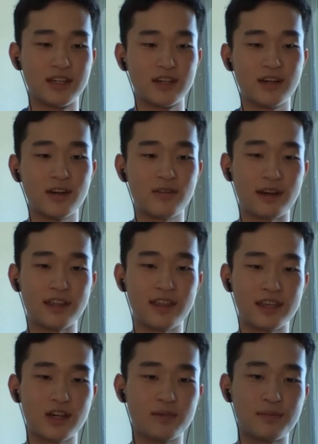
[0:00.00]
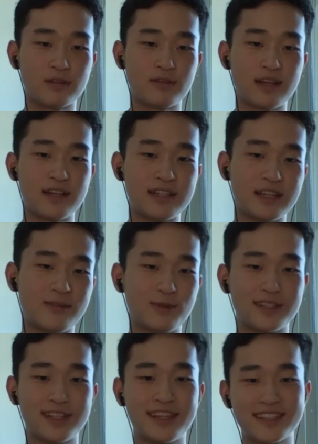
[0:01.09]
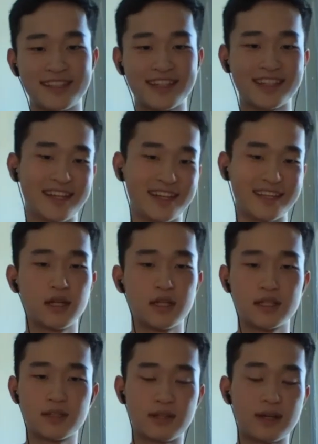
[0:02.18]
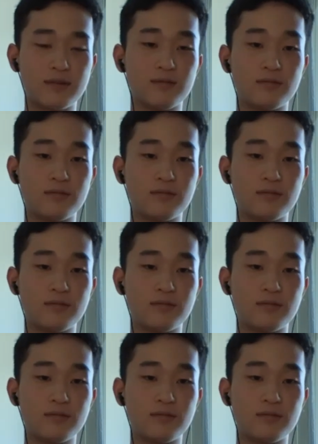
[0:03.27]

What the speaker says: oh, I think it'll be a great idea if we did this in class, so that